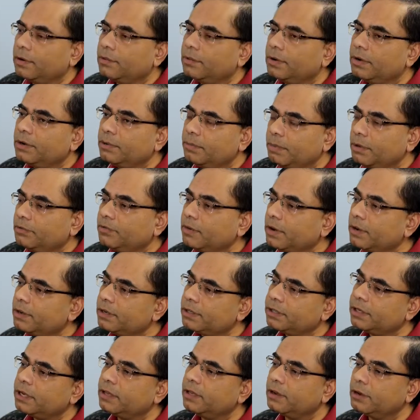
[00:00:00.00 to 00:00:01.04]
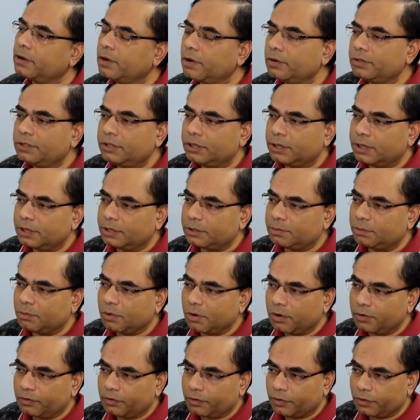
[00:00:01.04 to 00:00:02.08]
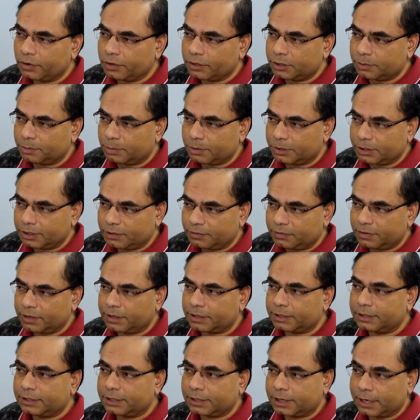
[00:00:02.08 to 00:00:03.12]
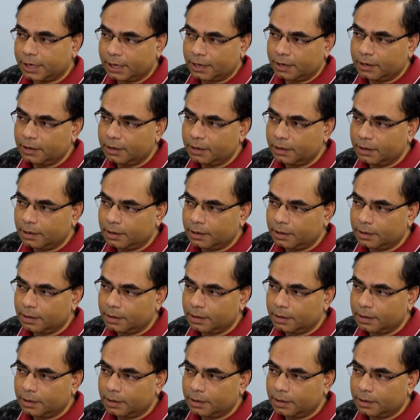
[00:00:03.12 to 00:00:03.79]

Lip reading: would it be fair to say that coaching is more for a specific skill?